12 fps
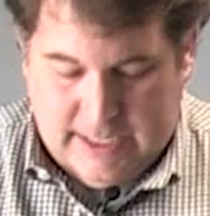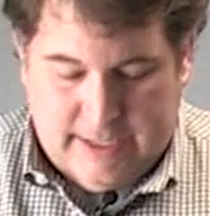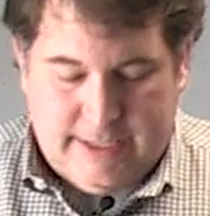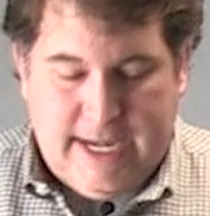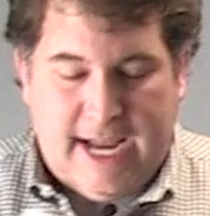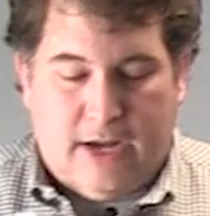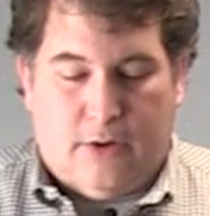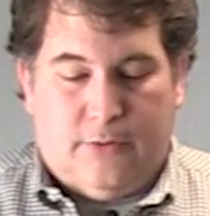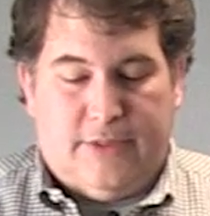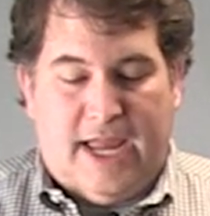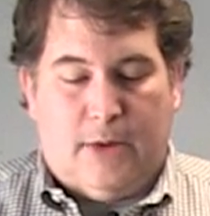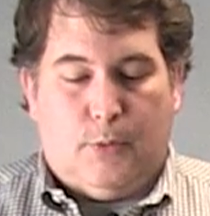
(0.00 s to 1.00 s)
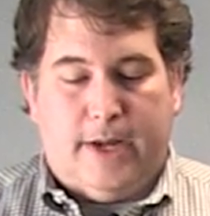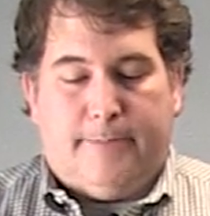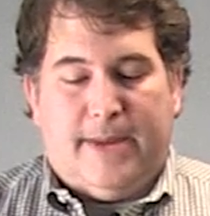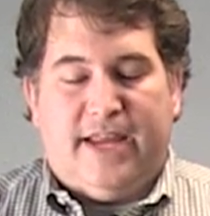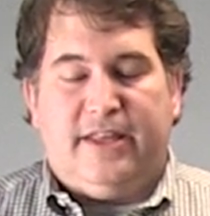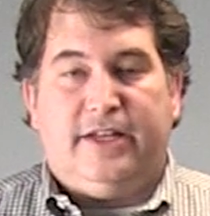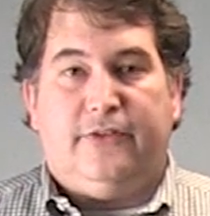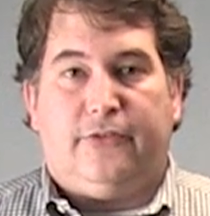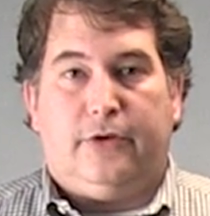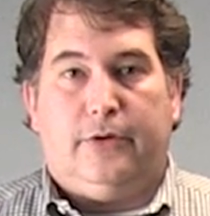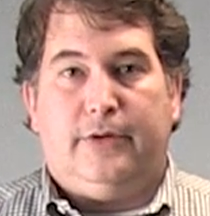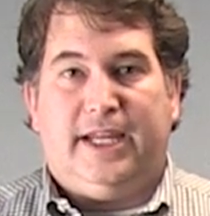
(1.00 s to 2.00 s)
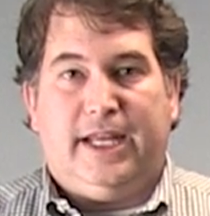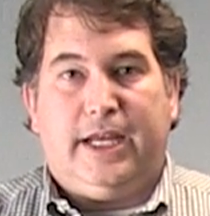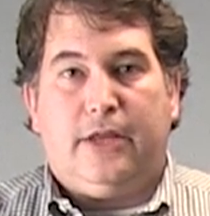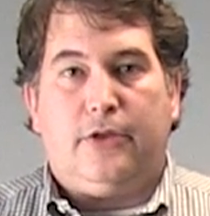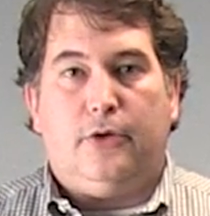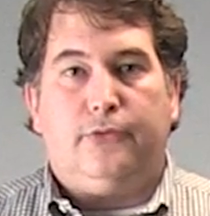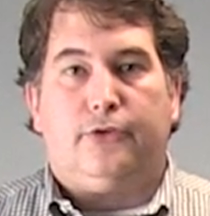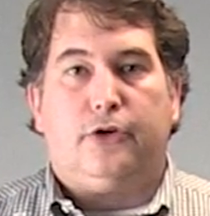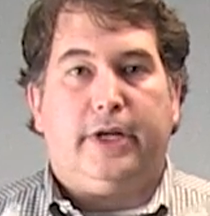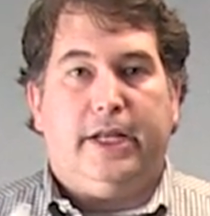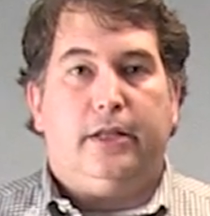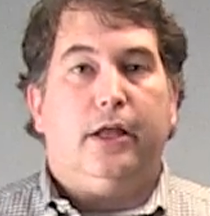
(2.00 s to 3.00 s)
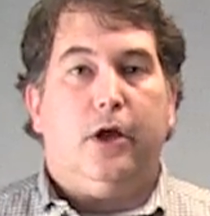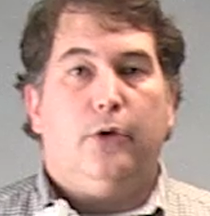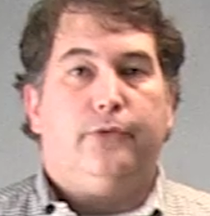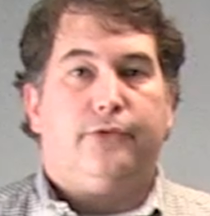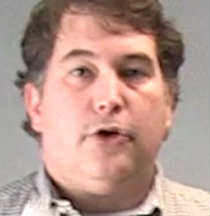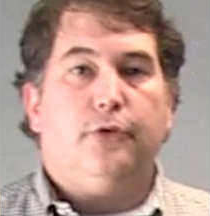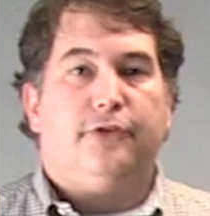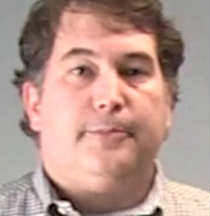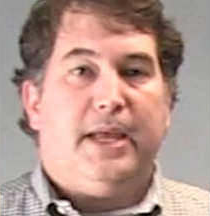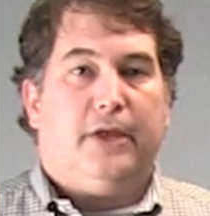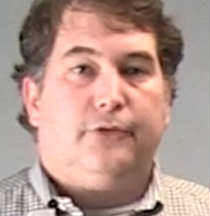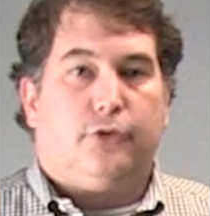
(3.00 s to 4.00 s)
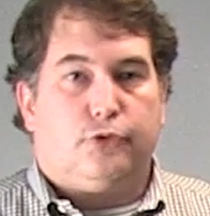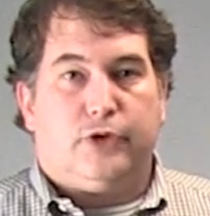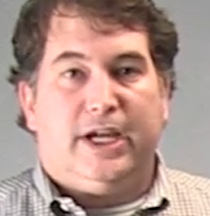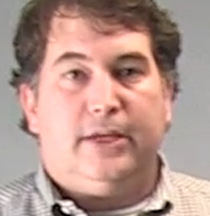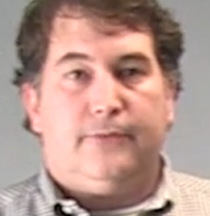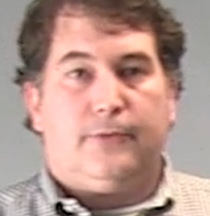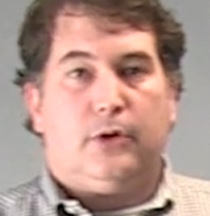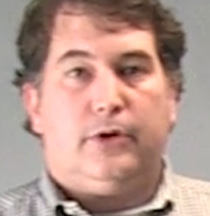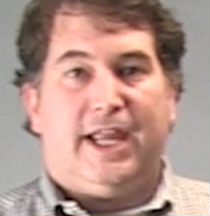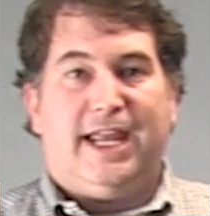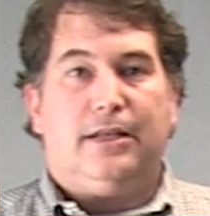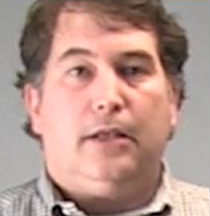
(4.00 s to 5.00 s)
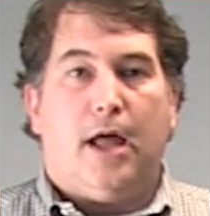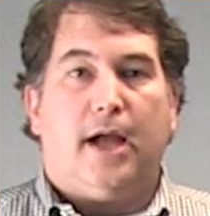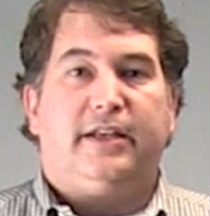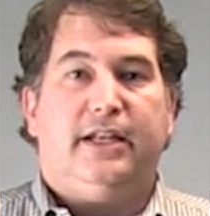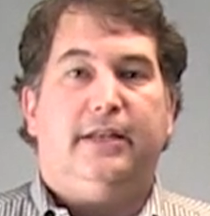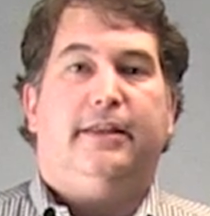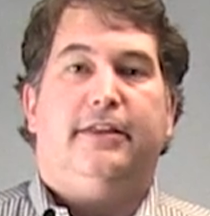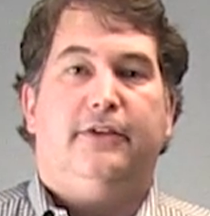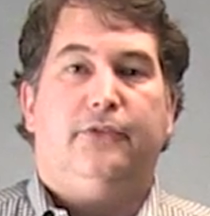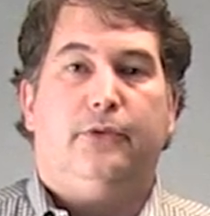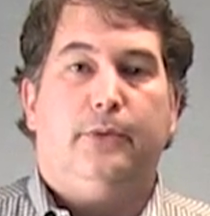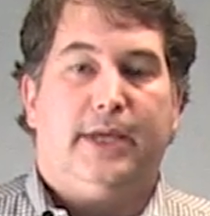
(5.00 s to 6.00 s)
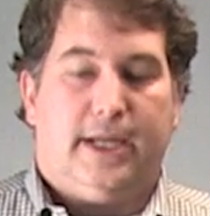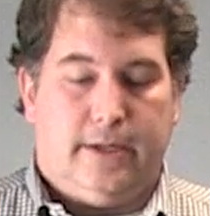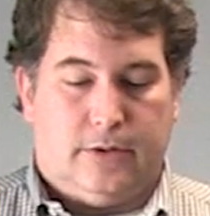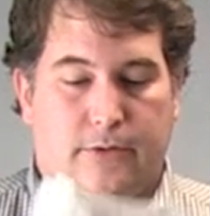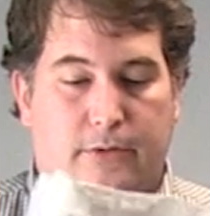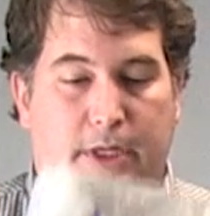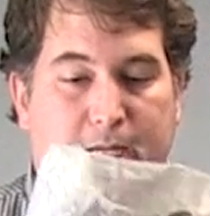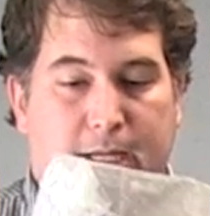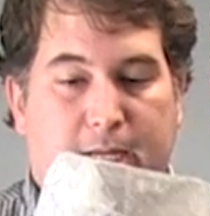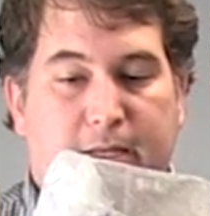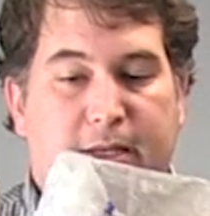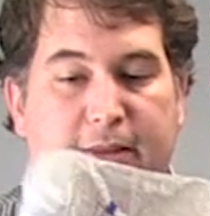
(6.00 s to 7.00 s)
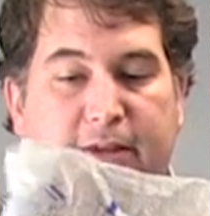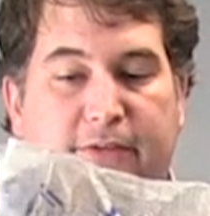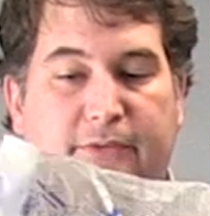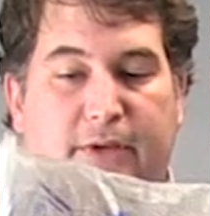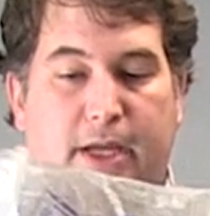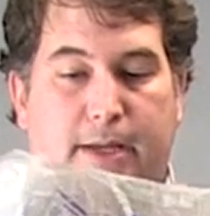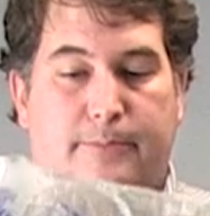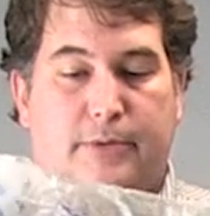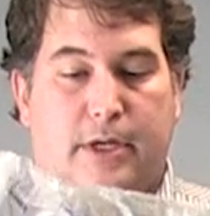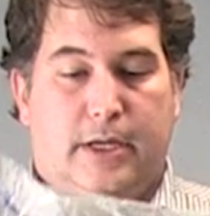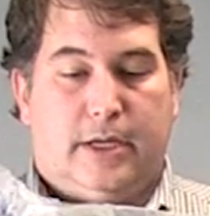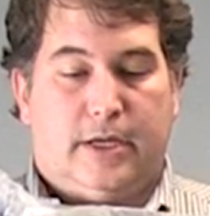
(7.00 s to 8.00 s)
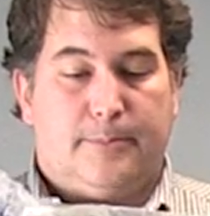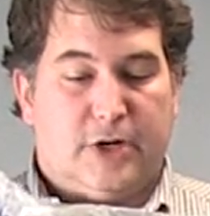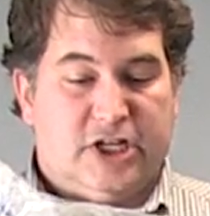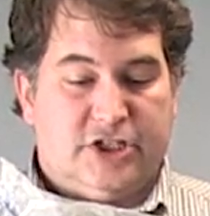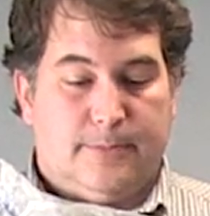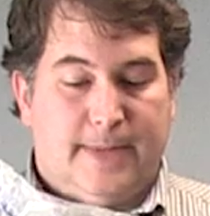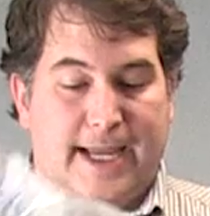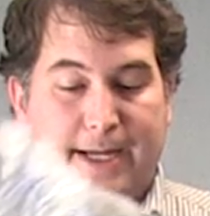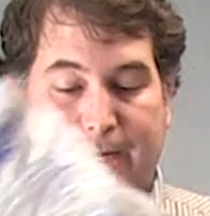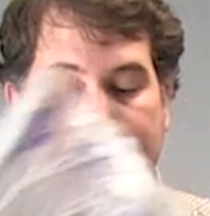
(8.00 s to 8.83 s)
Now, that wet bathing suit, any of those dirty clothes, those smells are transferred and locked into this suitcase or into this compression bag,